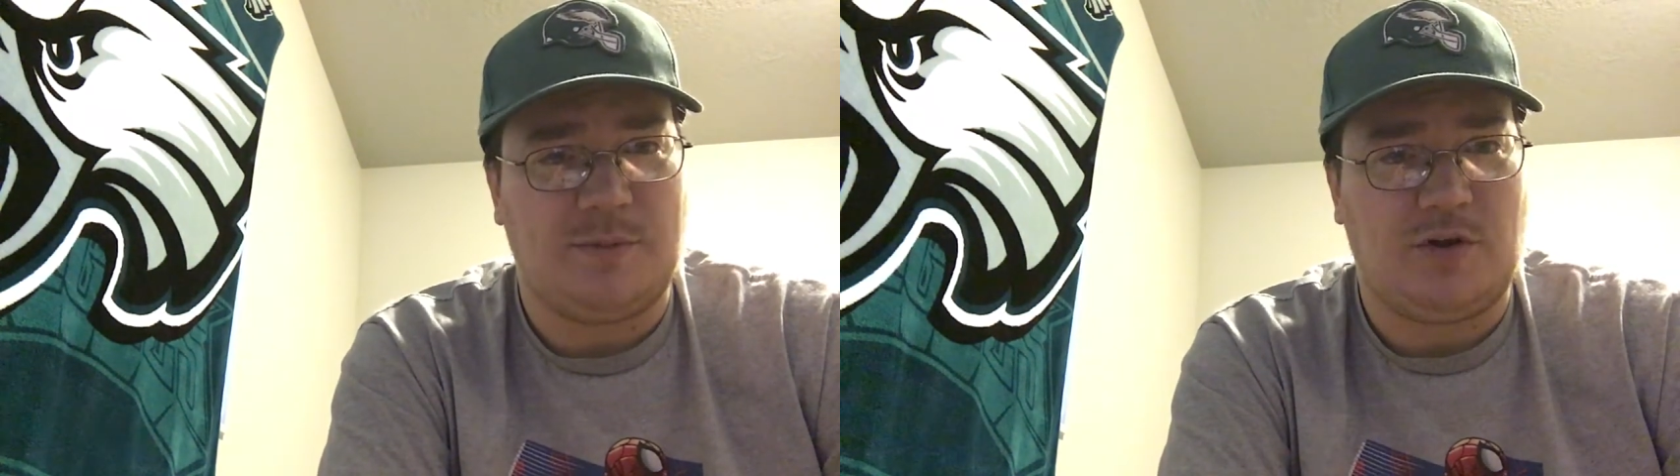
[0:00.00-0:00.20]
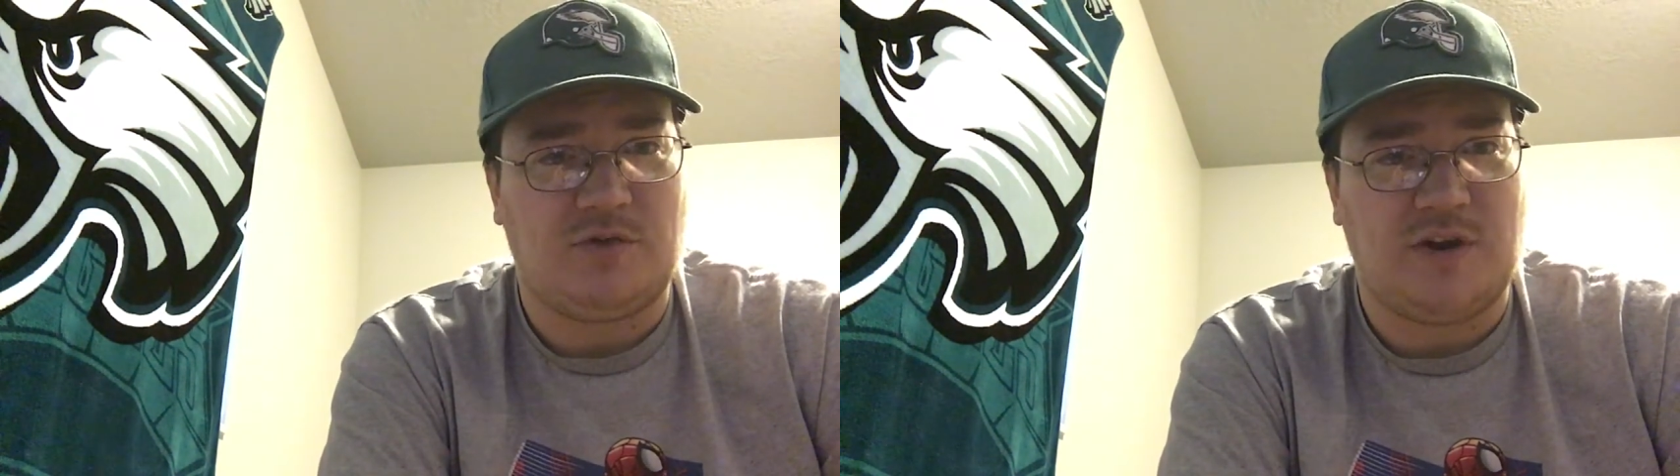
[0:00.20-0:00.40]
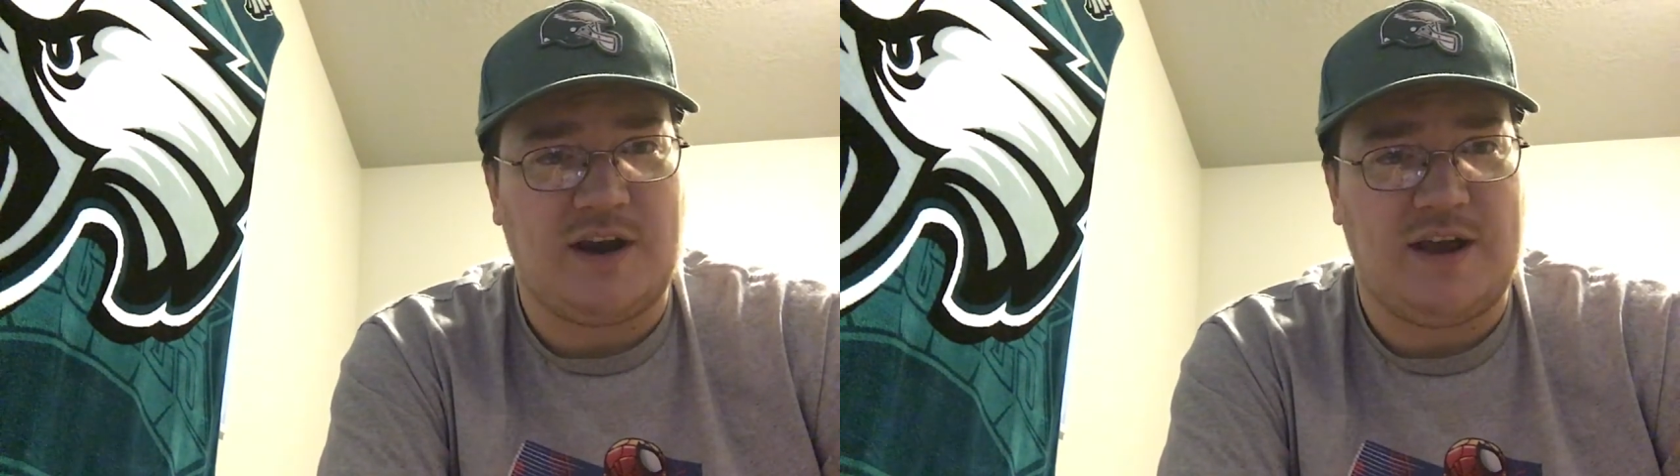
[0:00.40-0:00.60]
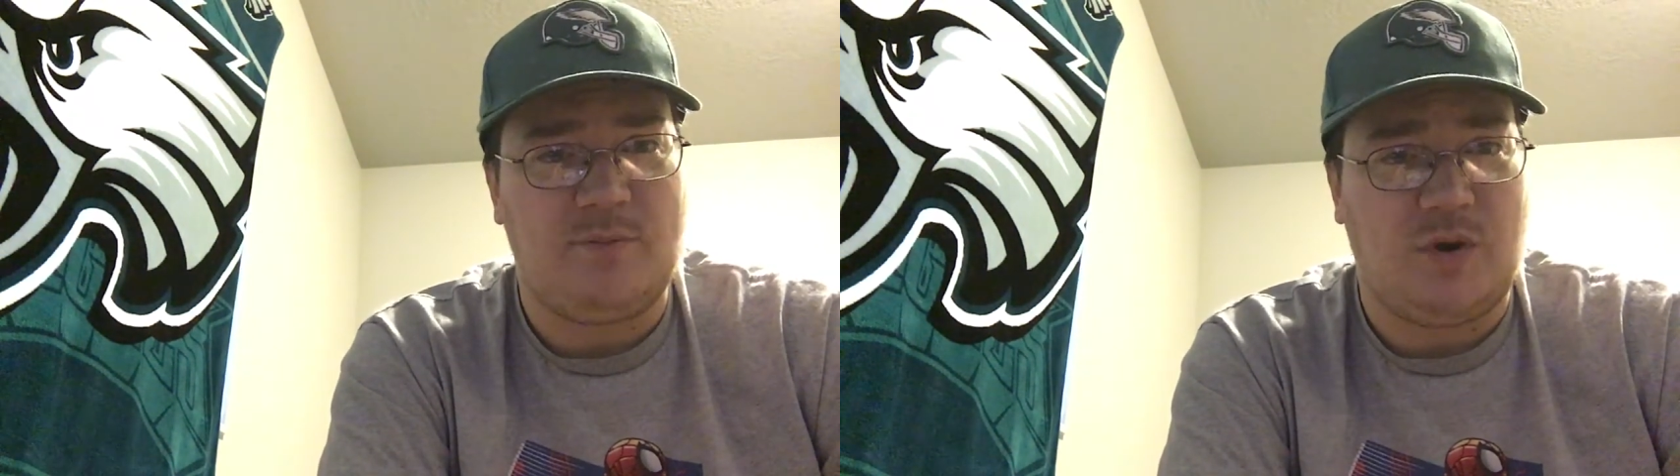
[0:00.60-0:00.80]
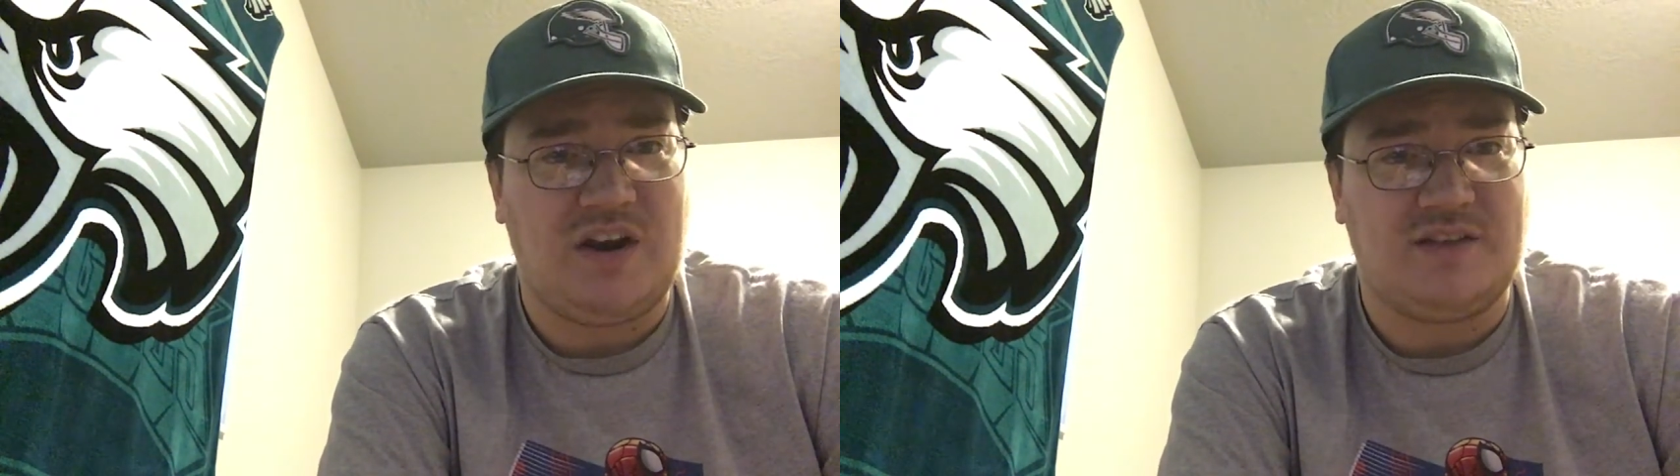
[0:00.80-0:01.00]
Bowl run
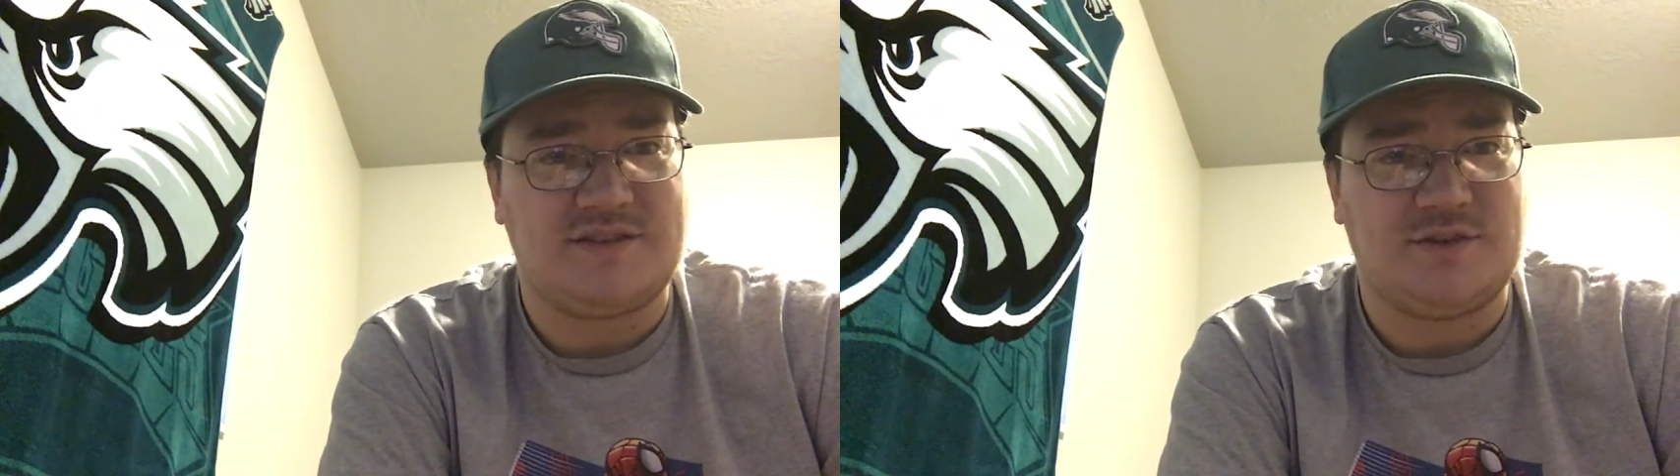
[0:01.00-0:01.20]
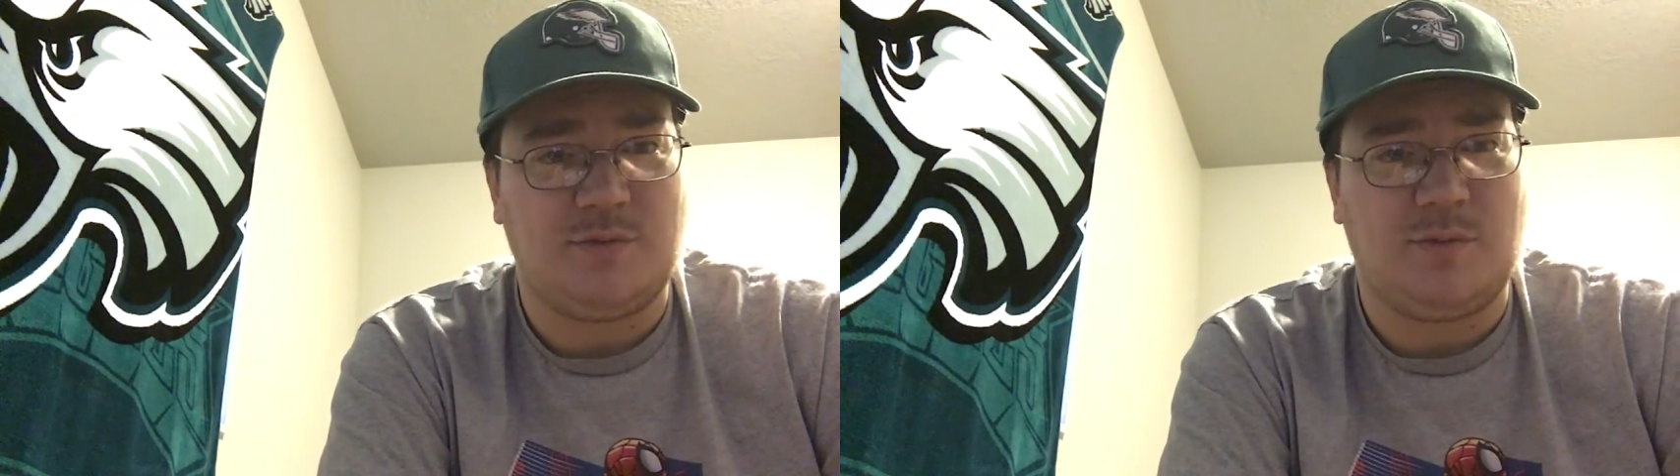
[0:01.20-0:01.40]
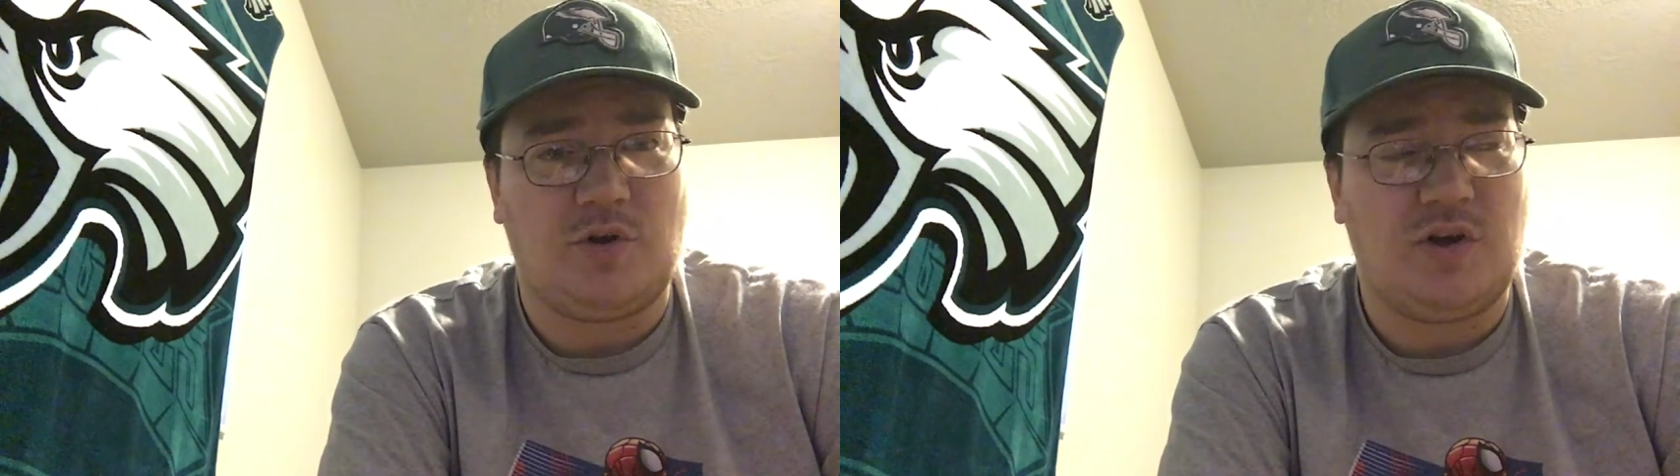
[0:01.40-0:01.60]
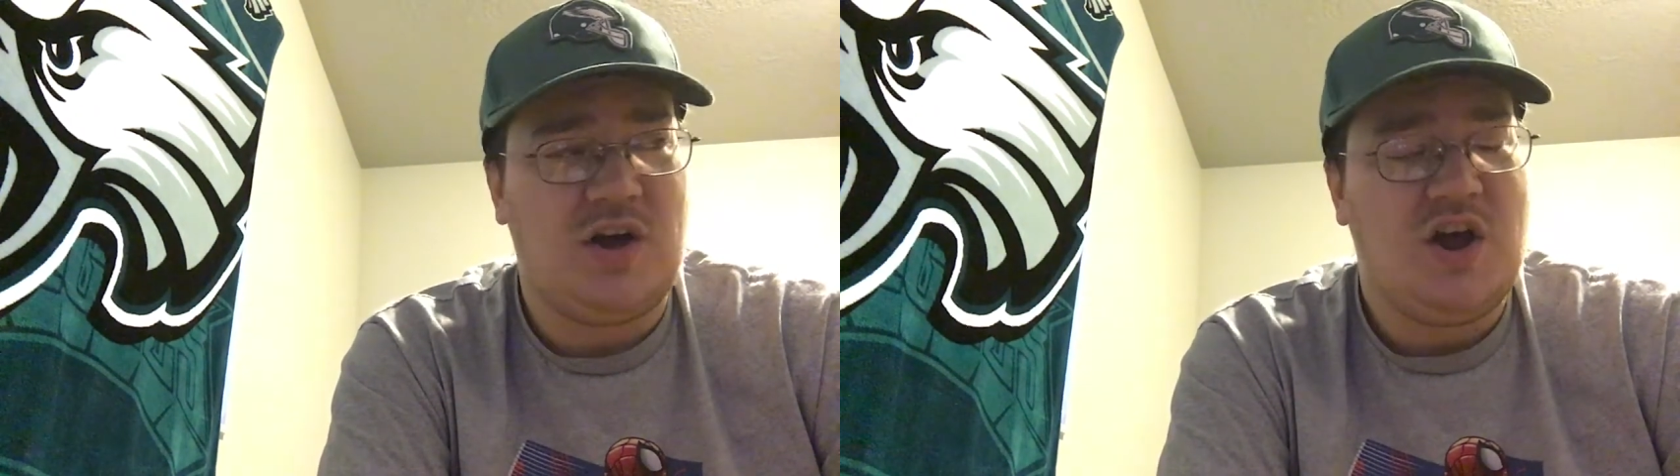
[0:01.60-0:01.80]
and winning the Super Bowl,